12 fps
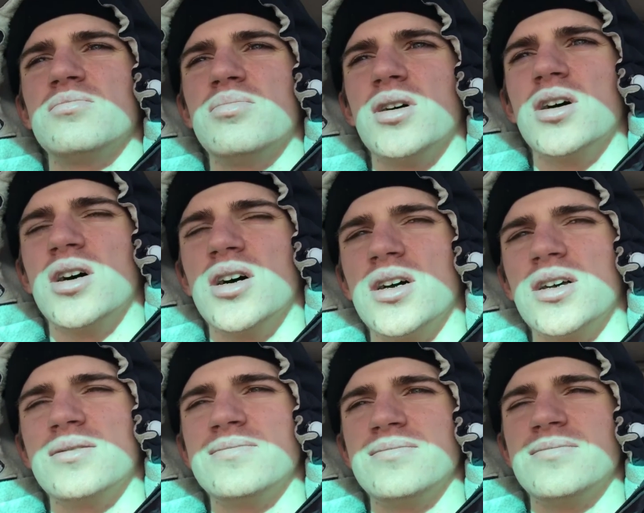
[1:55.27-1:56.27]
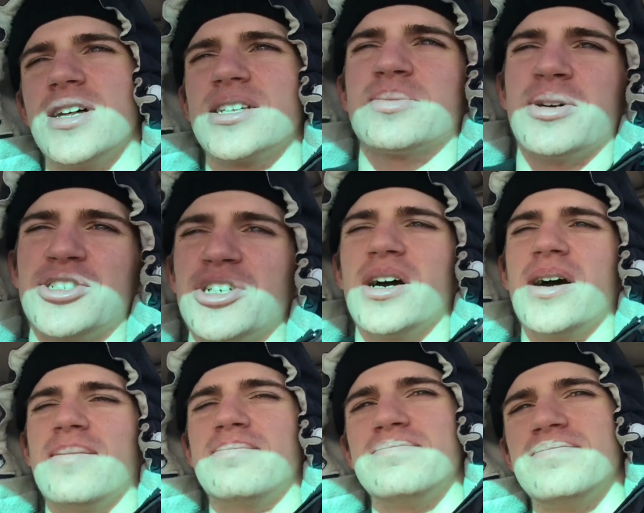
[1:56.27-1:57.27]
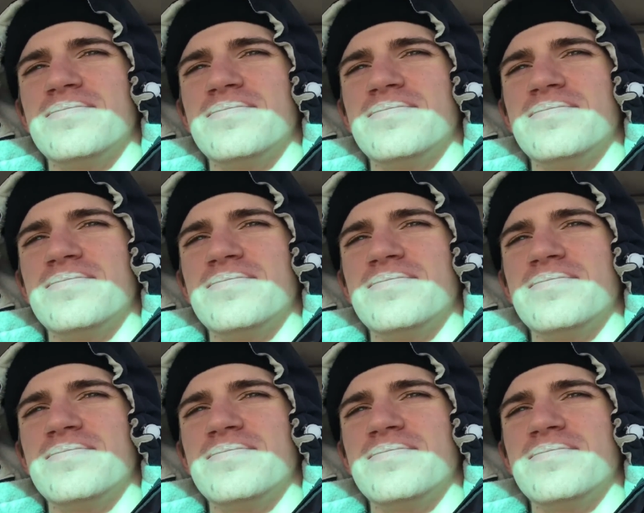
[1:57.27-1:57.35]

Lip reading: But that's my job.